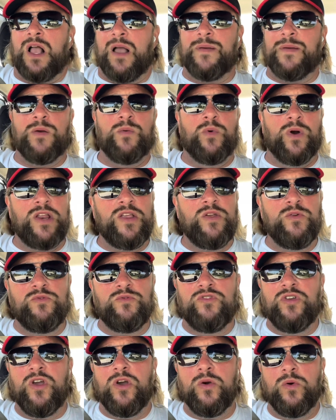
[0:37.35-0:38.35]
I mean, what do you
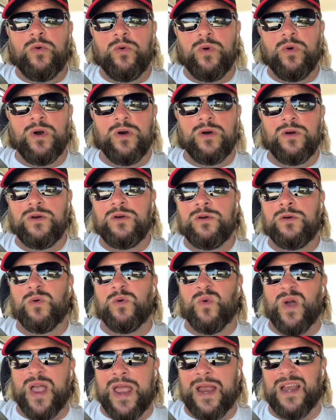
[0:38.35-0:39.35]
do
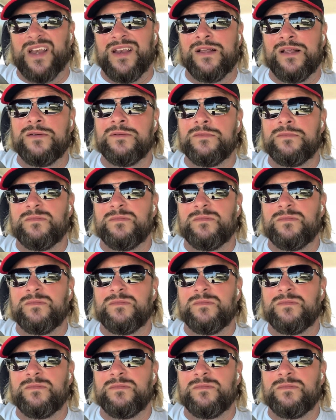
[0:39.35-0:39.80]
when